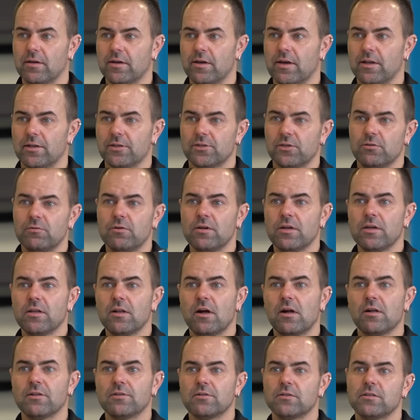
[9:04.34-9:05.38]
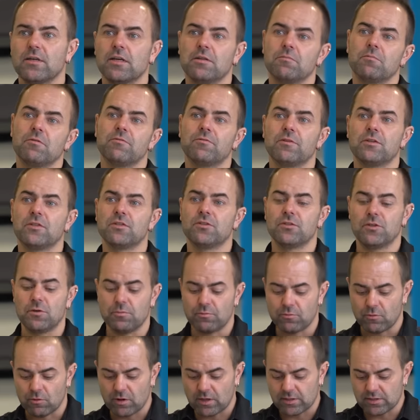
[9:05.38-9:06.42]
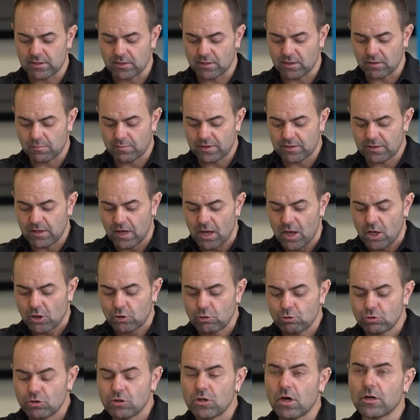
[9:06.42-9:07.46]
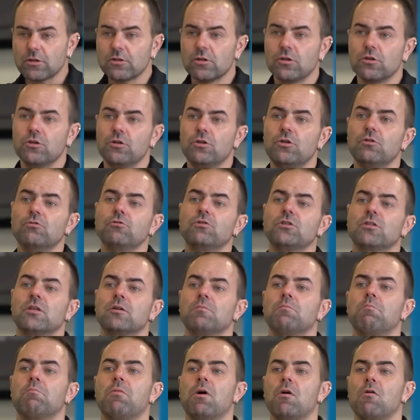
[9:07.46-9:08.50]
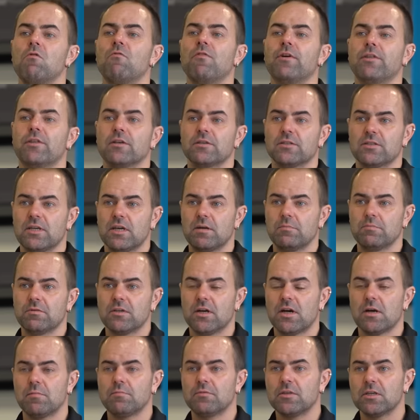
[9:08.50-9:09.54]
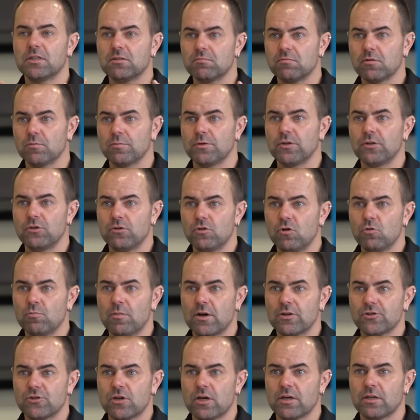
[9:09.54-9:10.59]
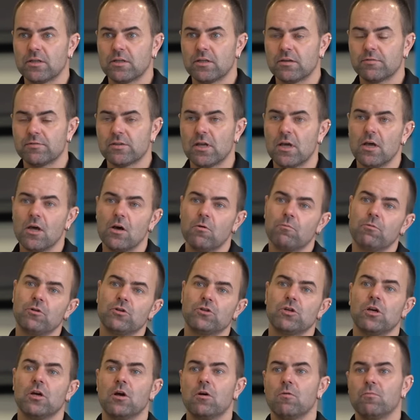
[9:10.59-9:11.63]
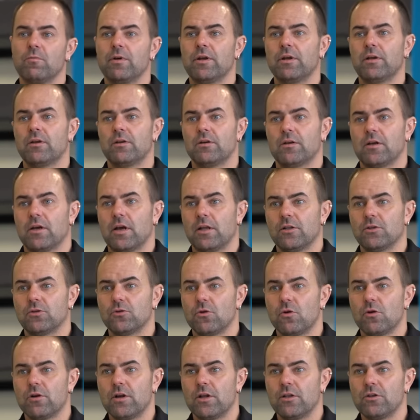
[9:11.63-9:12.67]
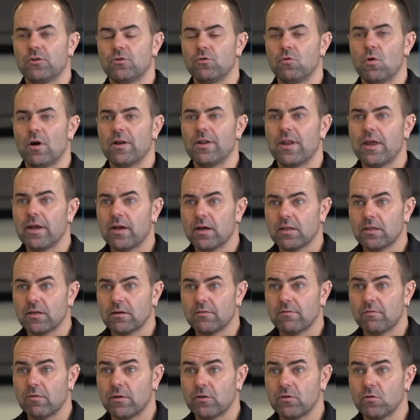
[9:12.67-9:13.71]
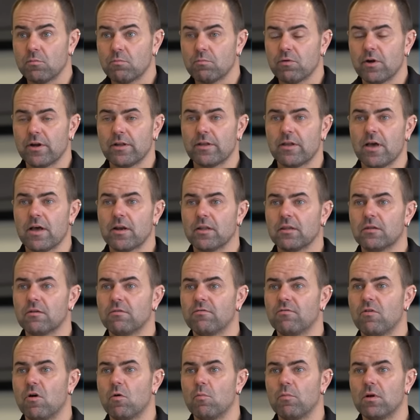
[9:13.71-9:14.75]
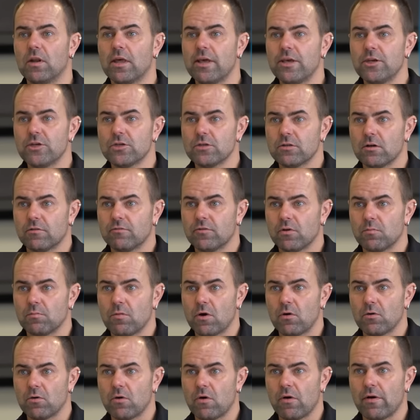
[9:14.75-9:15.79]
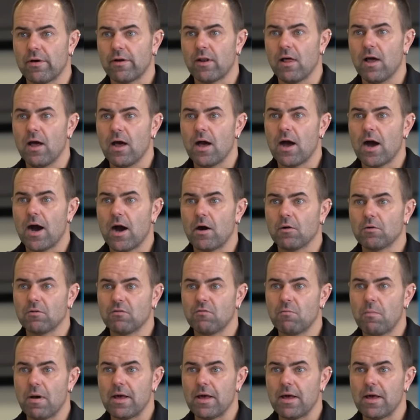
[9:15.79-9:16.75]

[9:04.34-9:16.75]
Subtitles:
again. So you can alternate with these two products a little bit. Do not use them both at the same time. This will be too much additives, which can turn into a negative when you bring the additive formulation of the motor oil out of